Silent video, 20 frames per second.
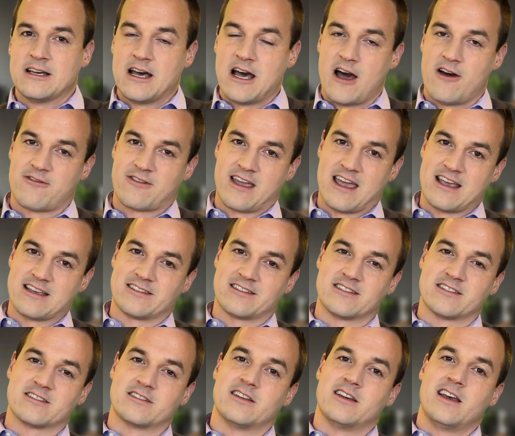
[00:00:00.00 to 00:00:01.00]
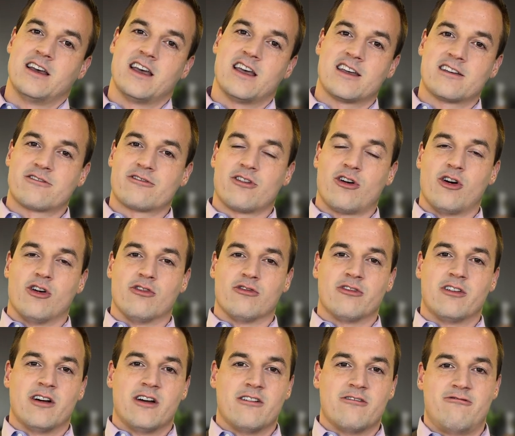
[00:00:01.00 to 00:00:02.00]
of cases
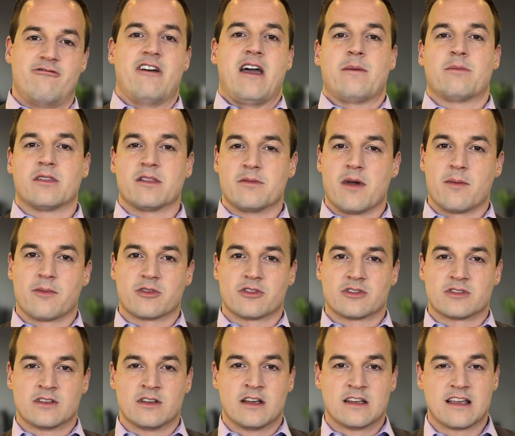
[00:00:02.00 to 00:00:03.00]
involve family members.